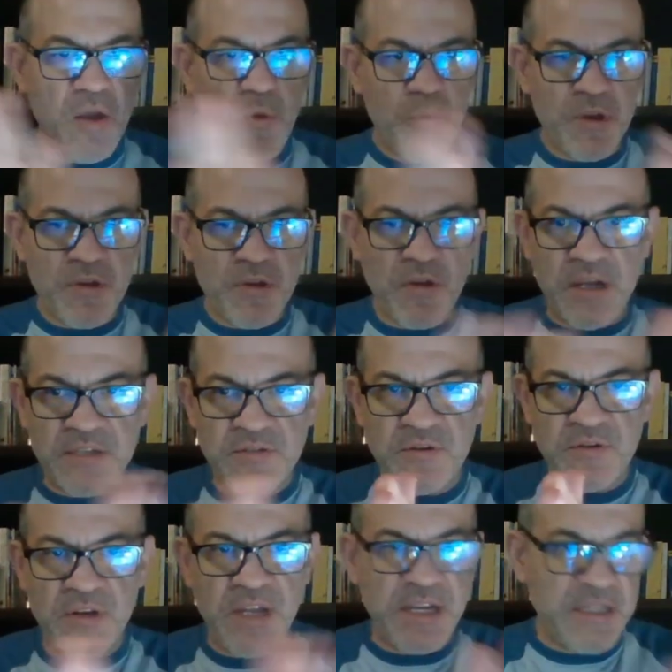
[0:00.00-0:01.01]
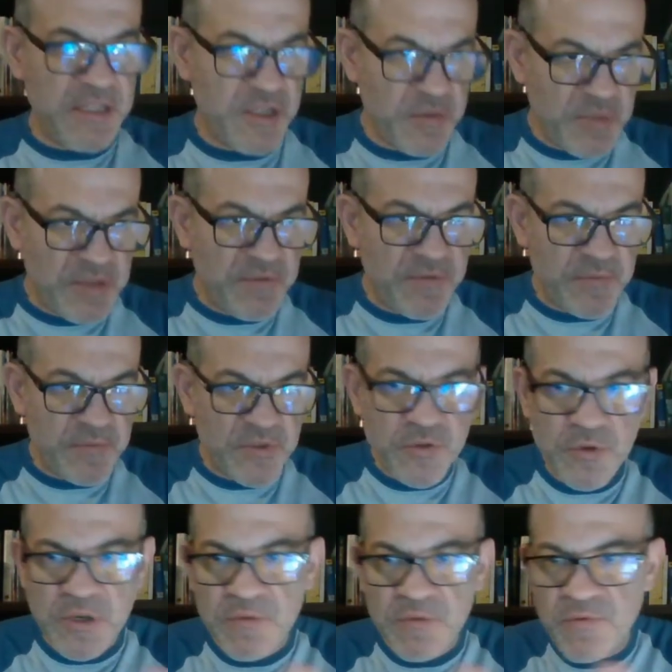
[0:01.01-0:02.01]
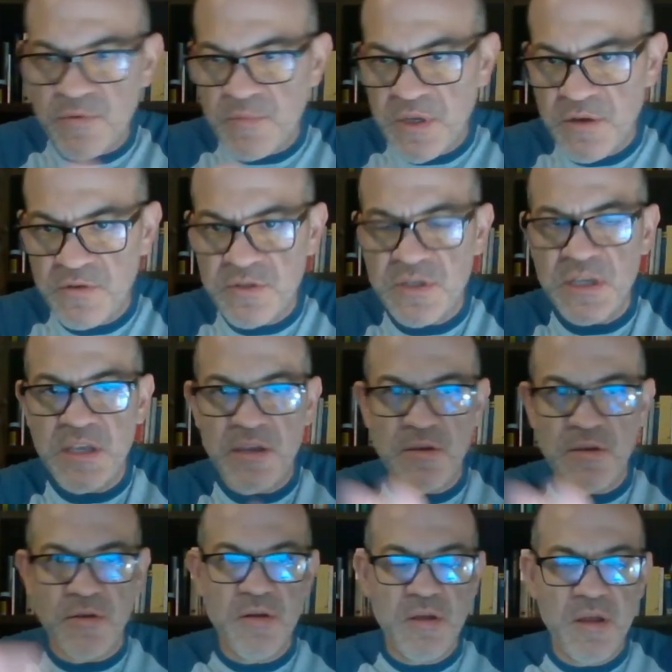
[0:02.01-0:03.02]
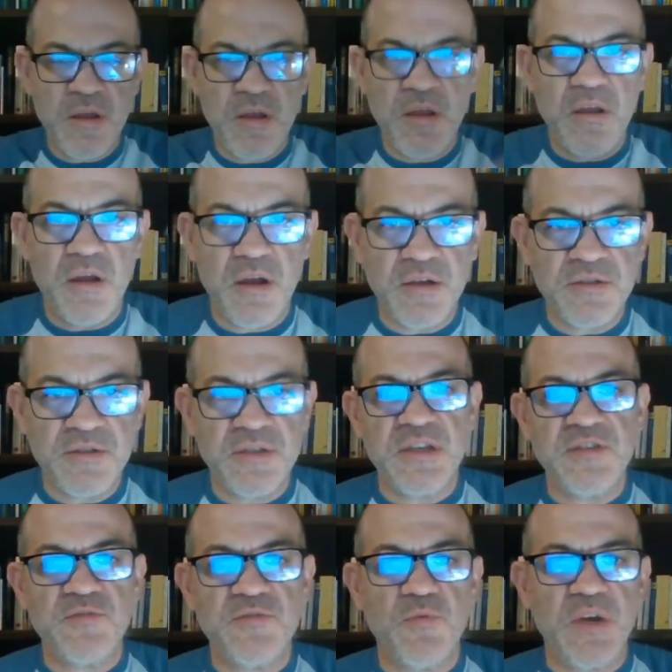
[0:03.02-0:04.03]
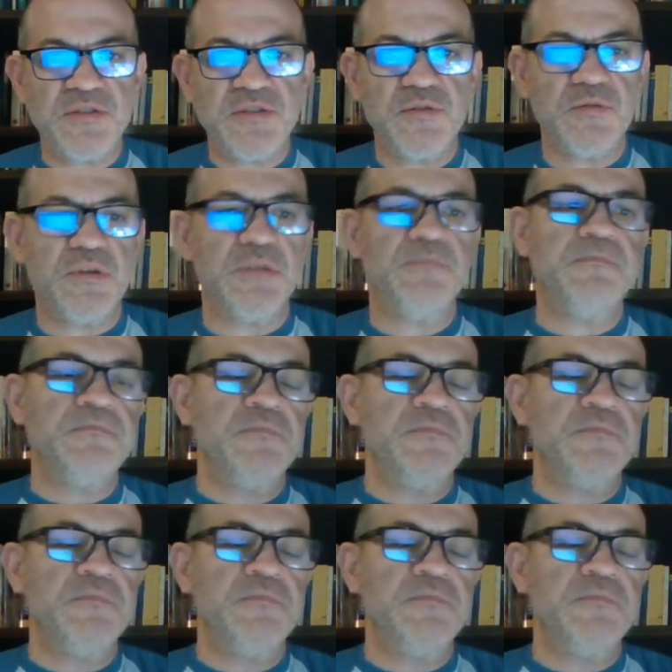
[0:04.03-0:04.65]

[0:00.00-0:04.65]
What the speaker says: where your eyes are likely to be from the screen from here to here on today's widescreen.